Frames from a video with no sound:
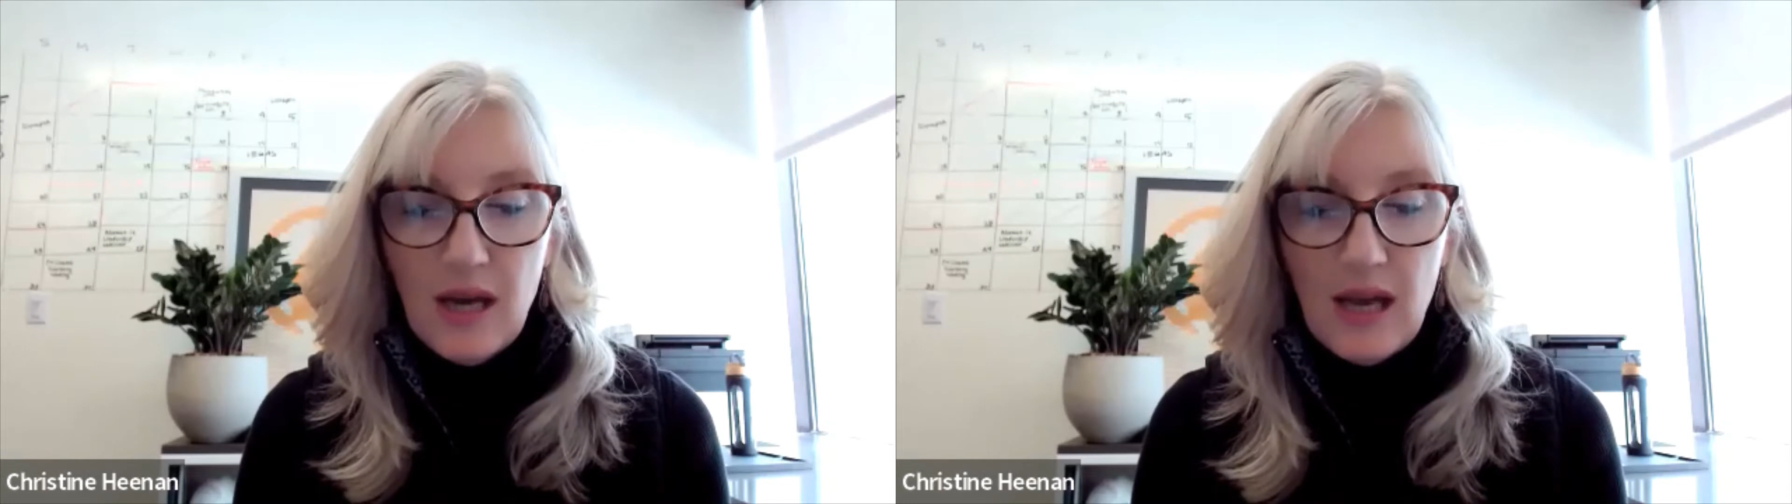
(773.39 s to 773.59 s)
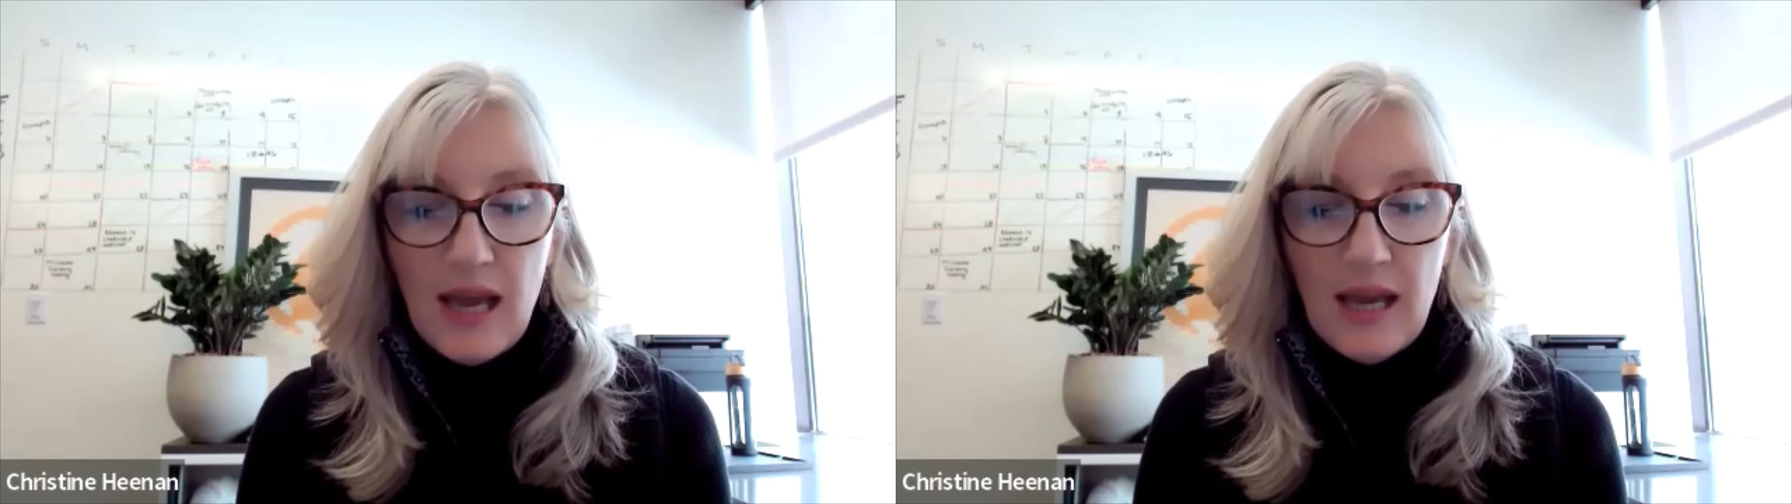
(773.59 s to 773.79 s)

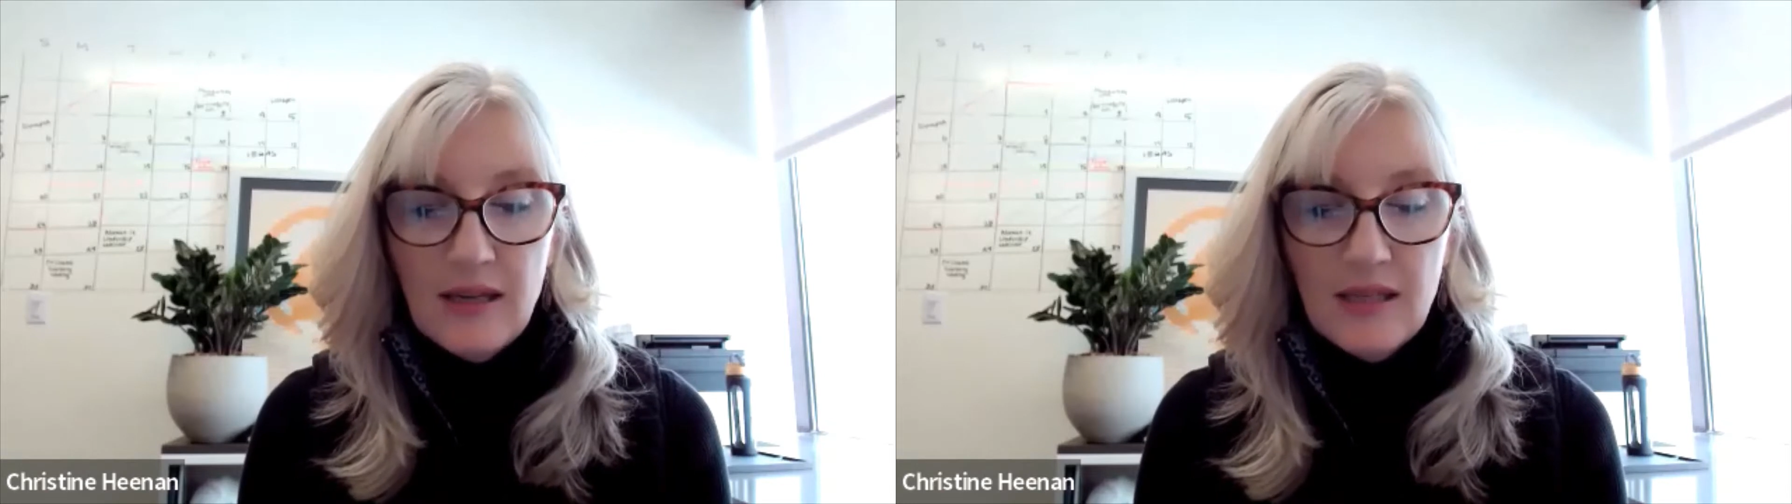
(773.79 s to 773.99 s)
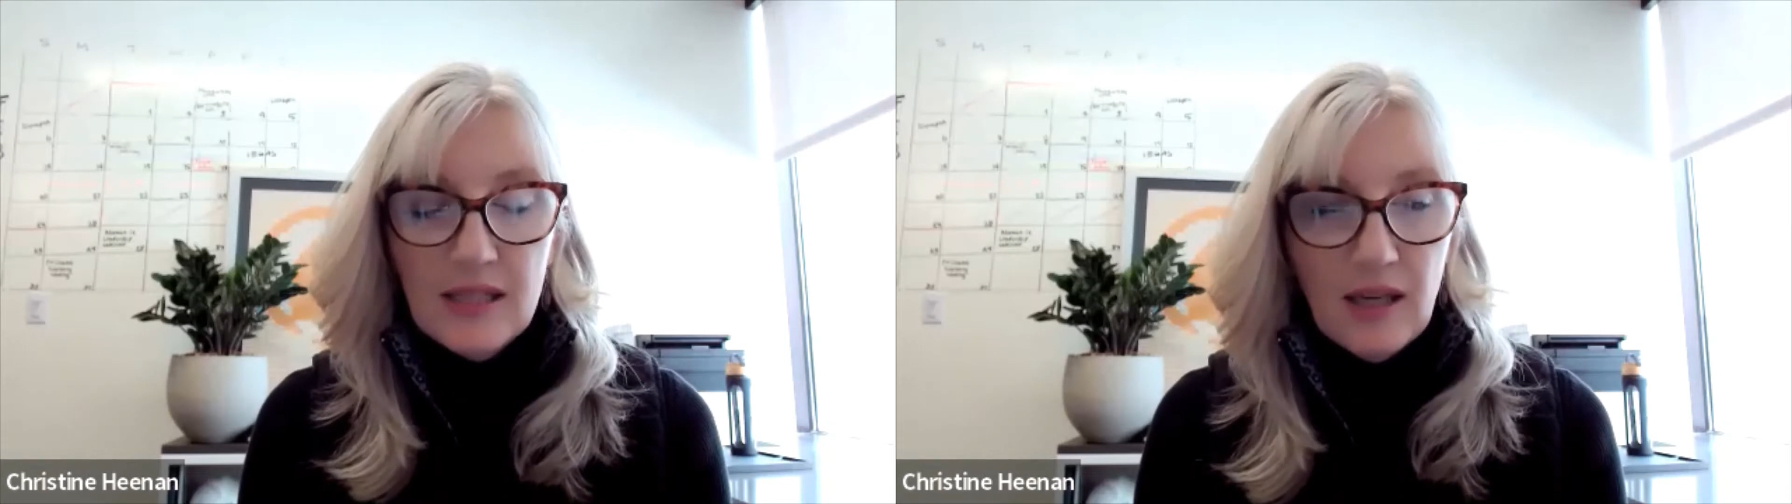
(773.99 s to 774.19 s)
a
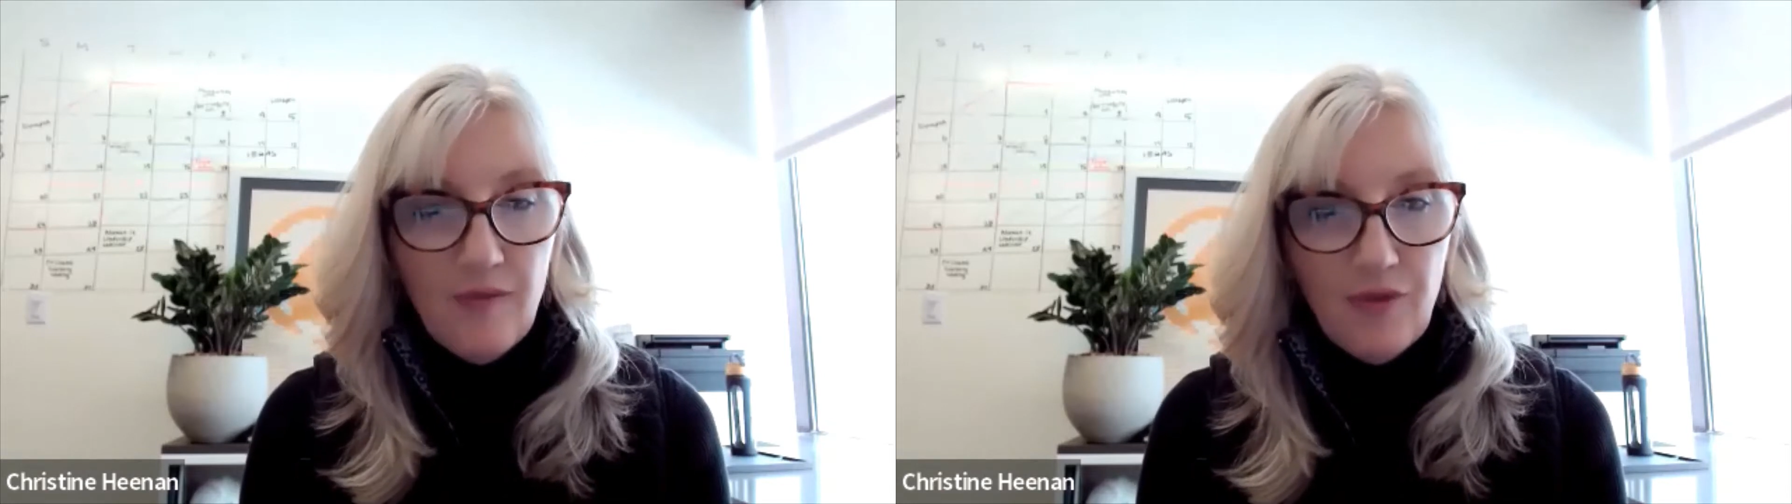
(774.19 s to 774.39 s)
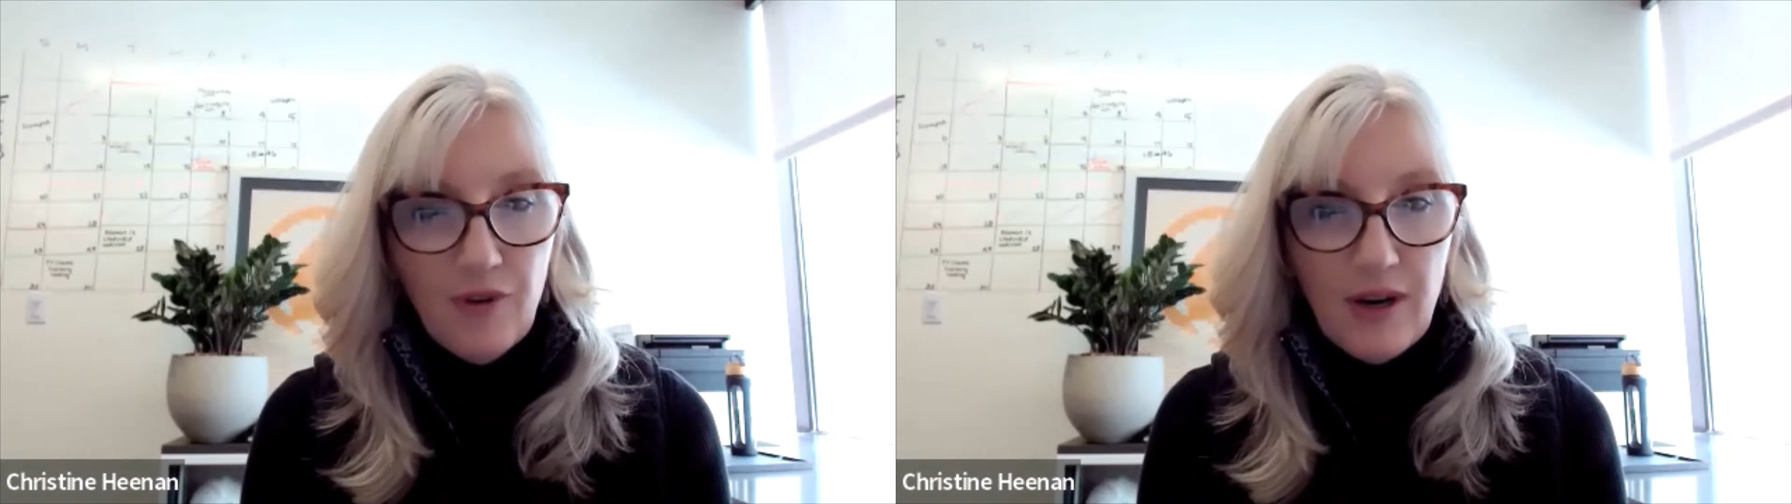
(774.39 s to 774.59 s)

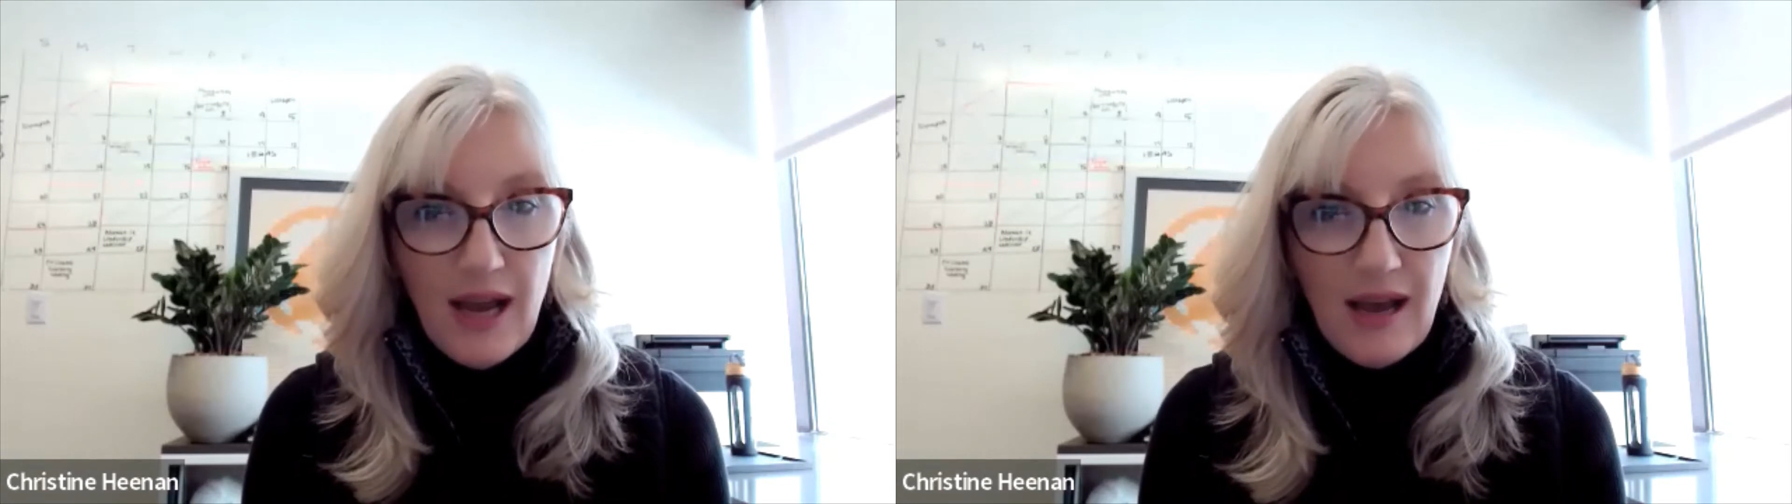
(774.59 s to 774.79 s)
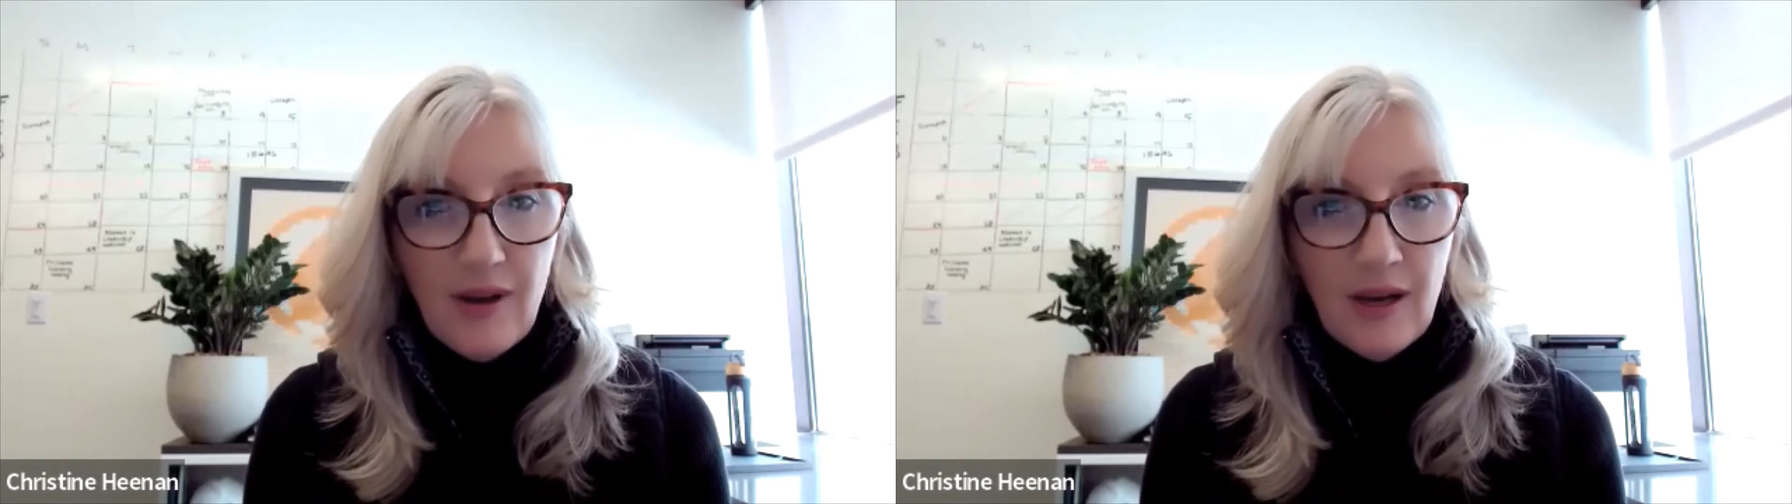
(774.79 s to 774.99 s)
discomfort in
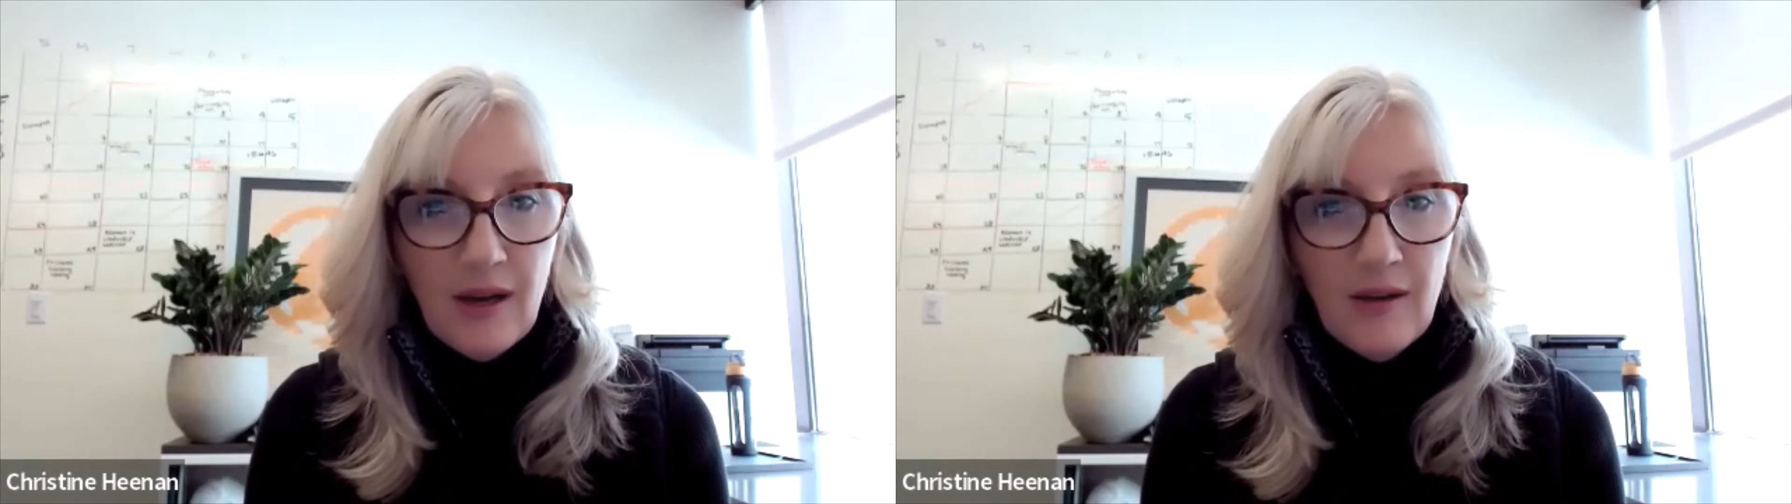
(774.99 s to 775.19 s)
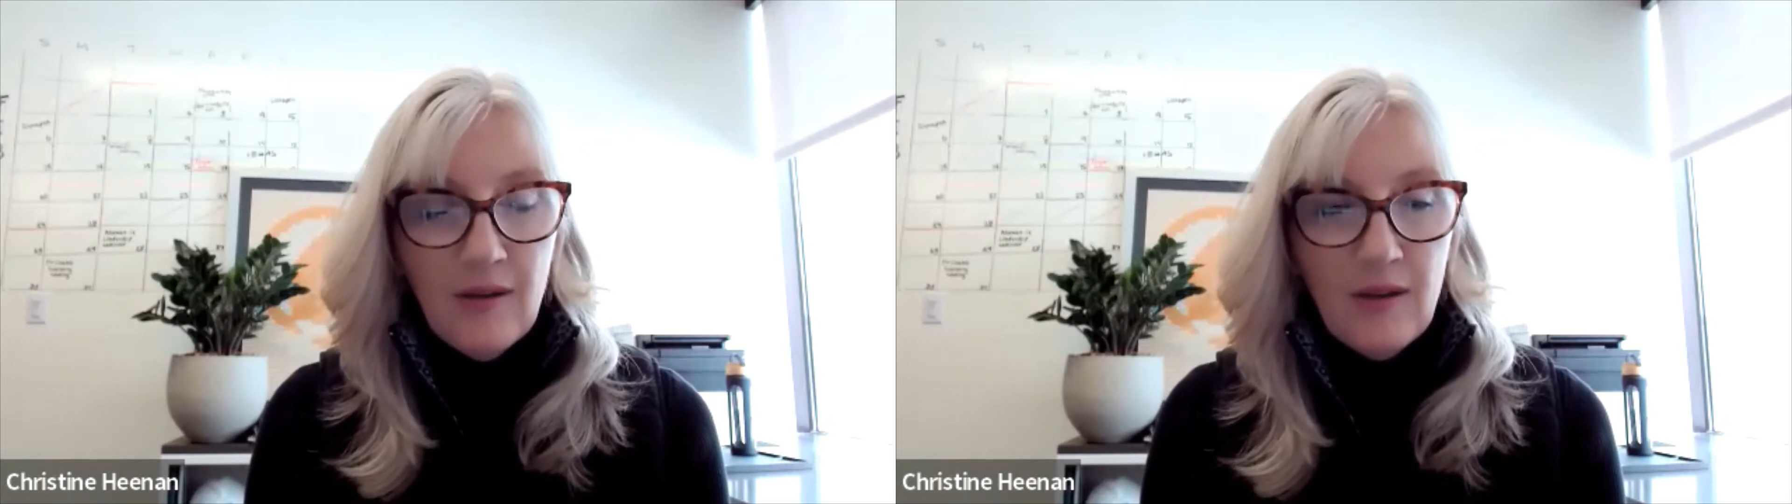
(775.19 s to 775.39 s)
having